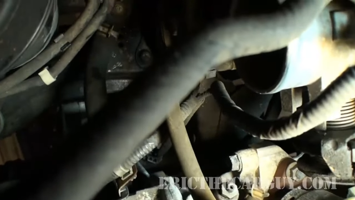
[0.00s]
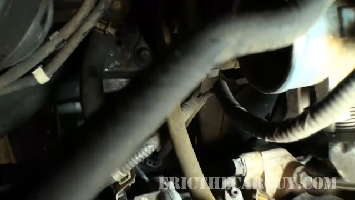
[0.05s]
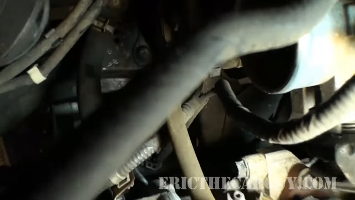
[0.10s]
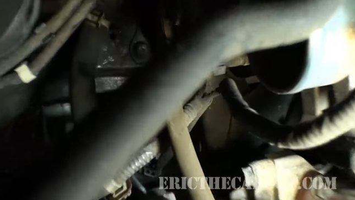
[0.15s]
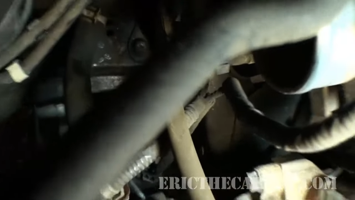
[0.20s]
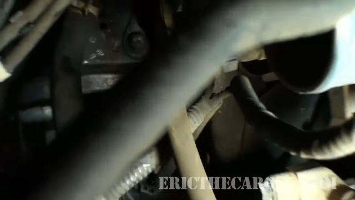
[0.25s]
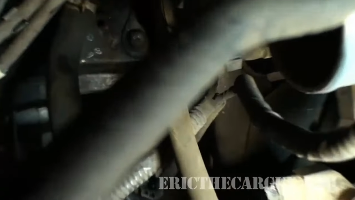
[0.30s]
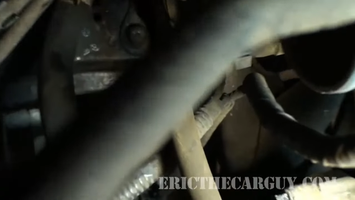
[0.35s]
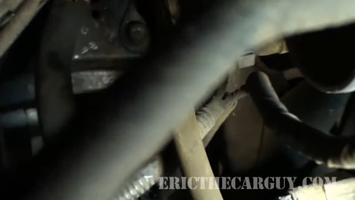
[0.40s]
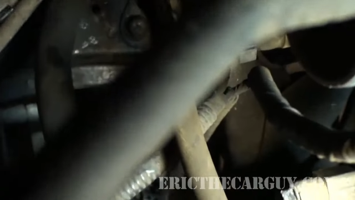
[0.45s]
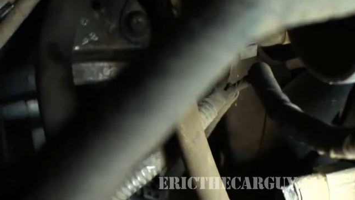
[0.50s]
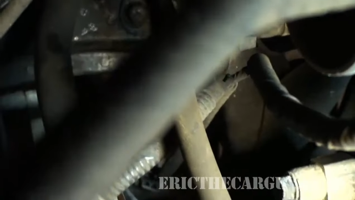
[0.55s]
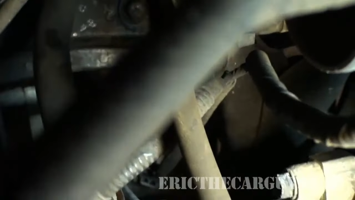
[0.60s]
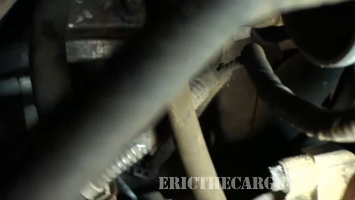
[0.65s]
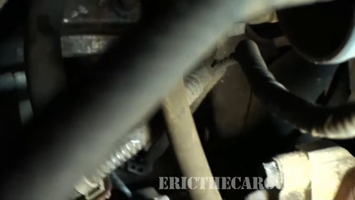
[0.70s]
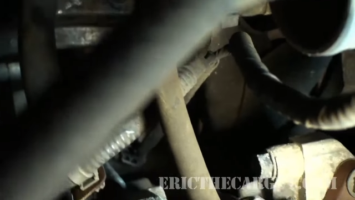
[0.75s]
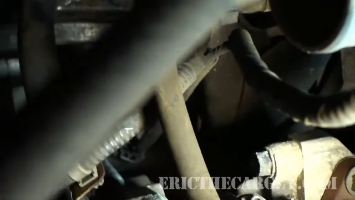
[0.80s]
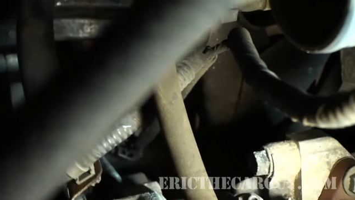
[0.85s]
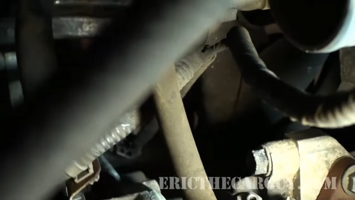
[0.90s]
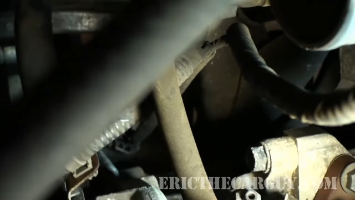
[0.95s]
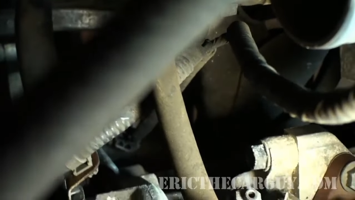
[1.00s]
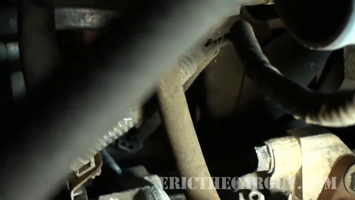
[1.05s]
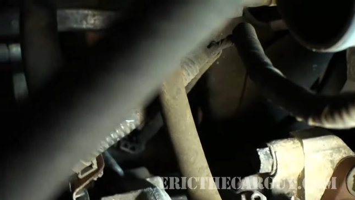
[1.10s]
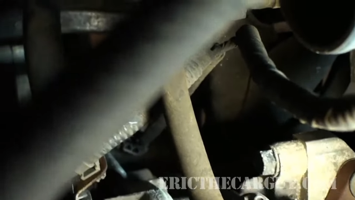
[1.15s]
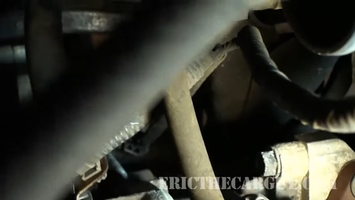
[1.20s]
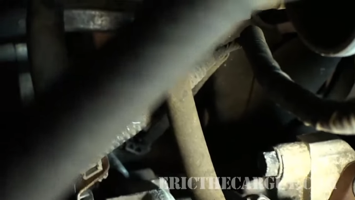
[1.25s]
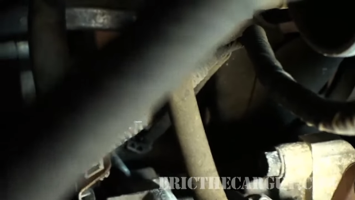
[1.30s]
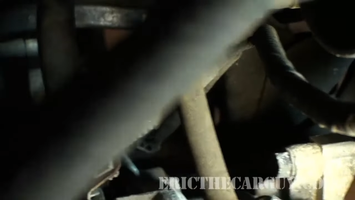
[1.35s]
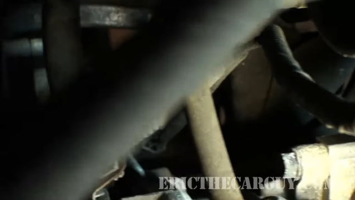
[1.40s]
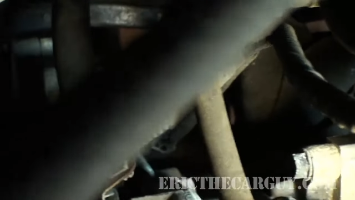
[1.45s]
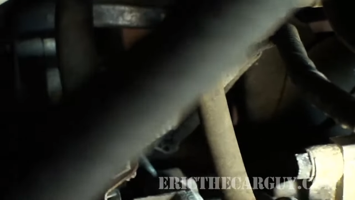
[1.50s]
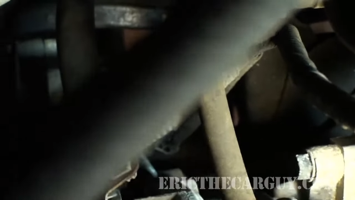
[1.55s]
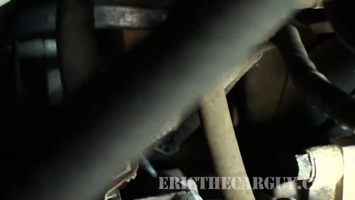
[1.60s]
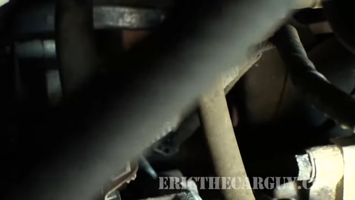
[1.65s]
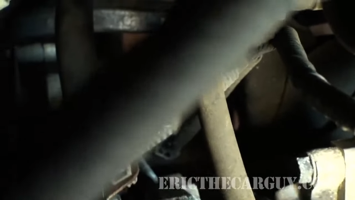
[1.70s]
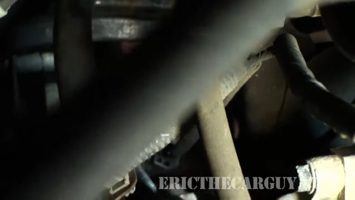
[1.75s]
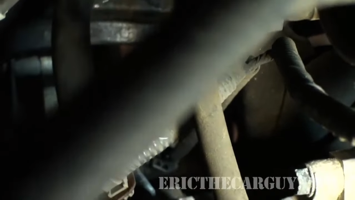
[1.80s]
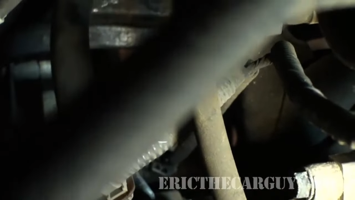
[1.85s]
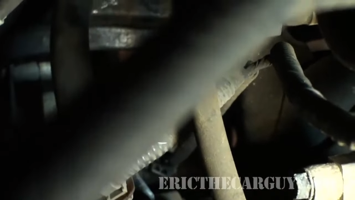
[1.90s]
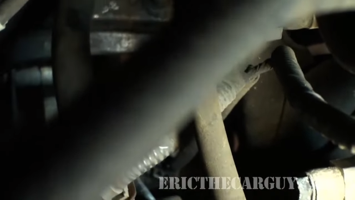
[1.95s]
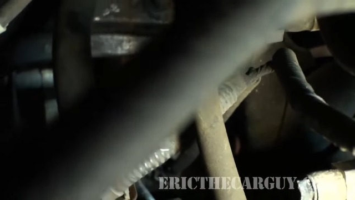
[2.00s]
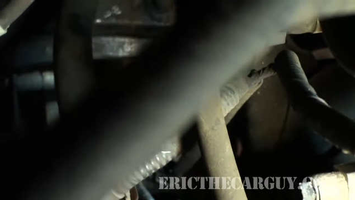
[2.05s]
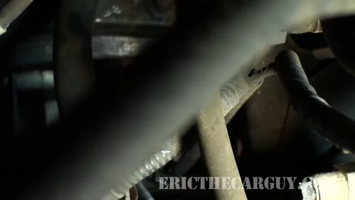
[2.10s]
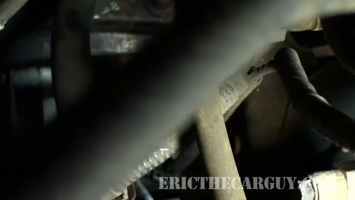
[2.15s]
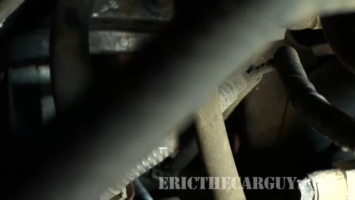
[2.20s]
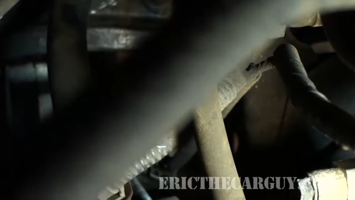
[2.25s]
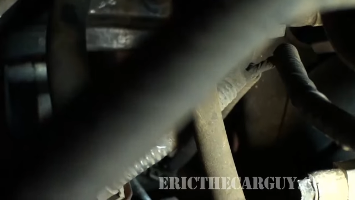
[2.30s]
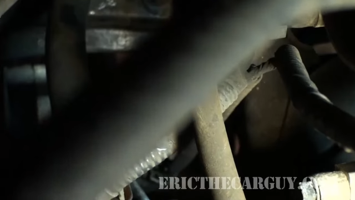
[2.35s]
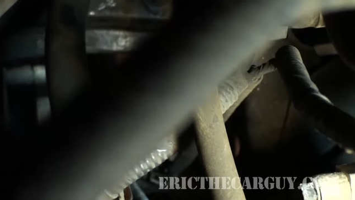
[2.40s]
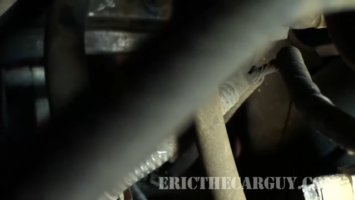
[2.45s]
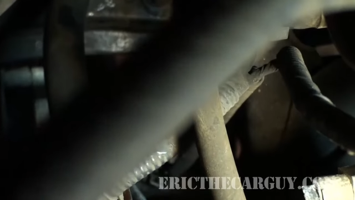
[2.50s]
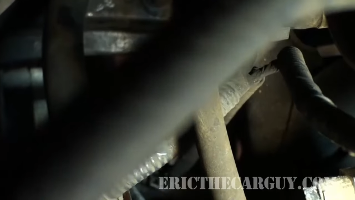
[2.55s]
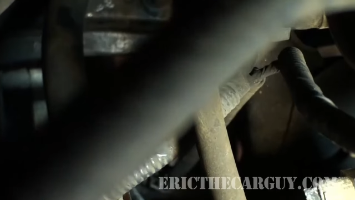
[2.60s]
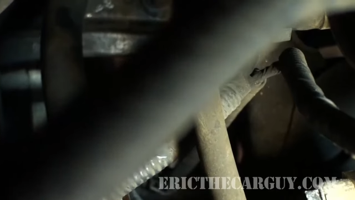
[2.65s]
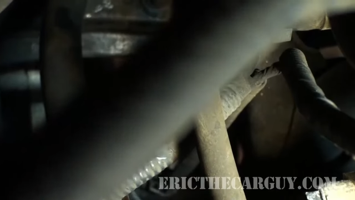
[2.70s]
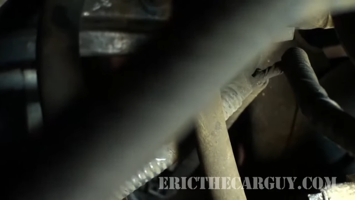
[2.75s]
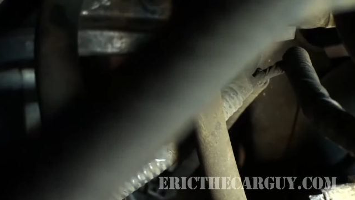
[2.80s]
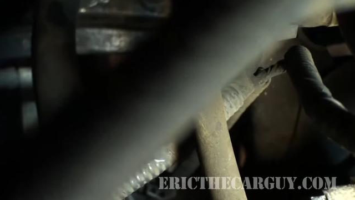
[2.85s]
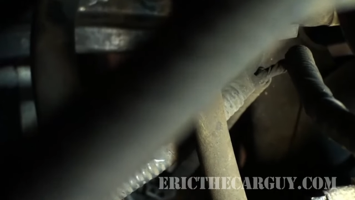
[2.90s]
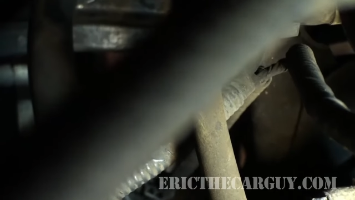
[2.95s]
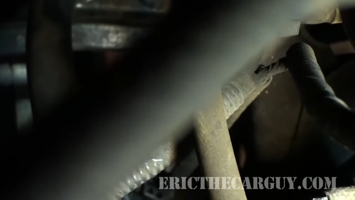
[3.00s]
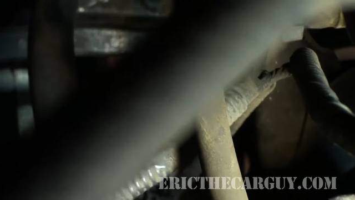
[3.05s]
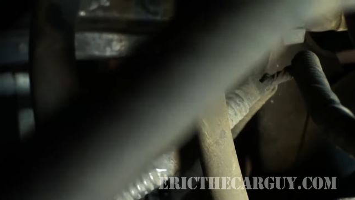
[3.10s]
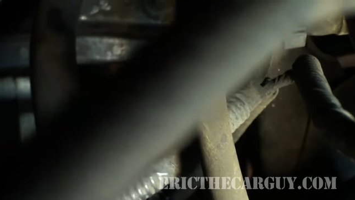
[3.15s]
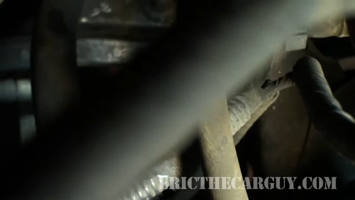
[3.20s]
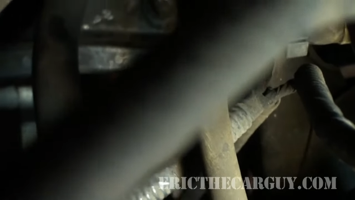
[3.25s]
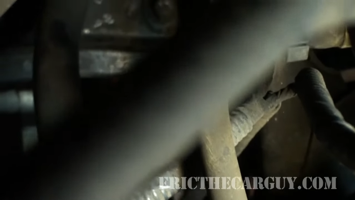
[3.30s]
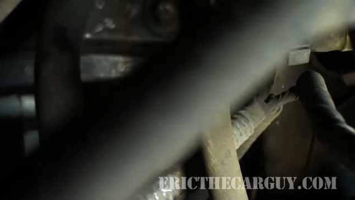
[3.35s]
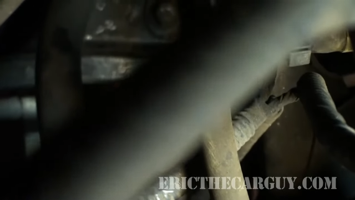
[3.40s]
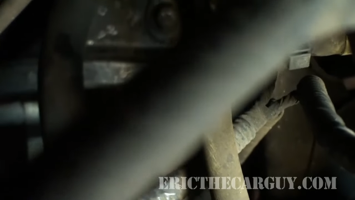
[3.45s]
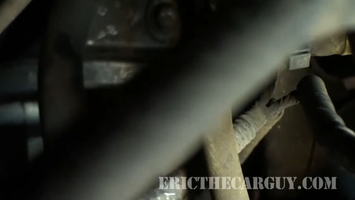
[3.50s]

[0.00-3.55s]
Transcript: [unreadable: no face in view]